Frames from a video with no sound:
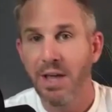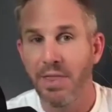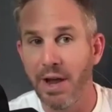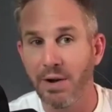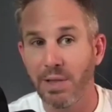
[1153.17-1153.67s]

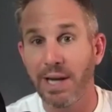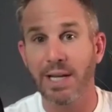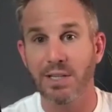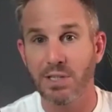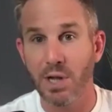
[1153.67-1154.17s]
They're letting
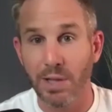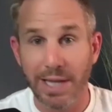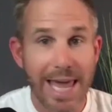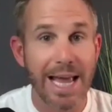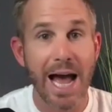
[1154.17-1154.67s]
us know like,
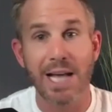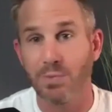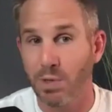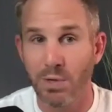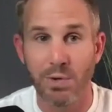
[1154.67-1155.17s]
hey guys,
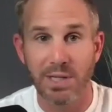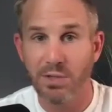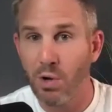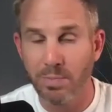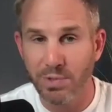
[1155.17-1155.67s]
we're doing this
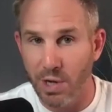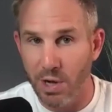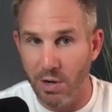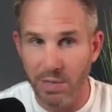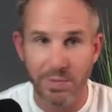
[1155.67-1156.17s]
home
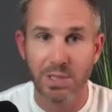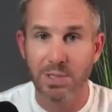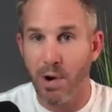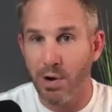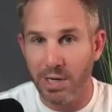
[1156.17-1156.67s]
show. Can we do
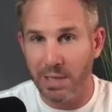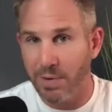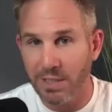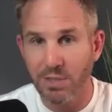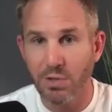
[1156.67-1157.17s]
some marketing
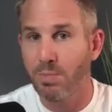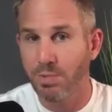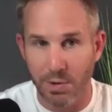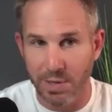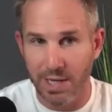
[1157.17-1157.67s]
around this home
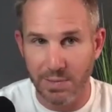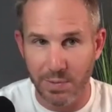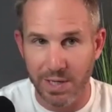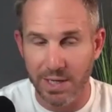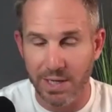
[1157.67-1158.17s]
show next
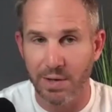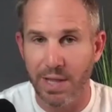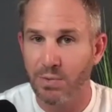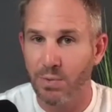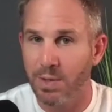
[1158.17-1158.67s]
week? You know
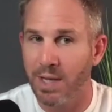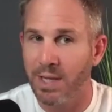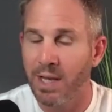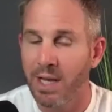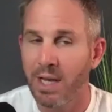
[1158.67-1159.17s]
that sort of thing.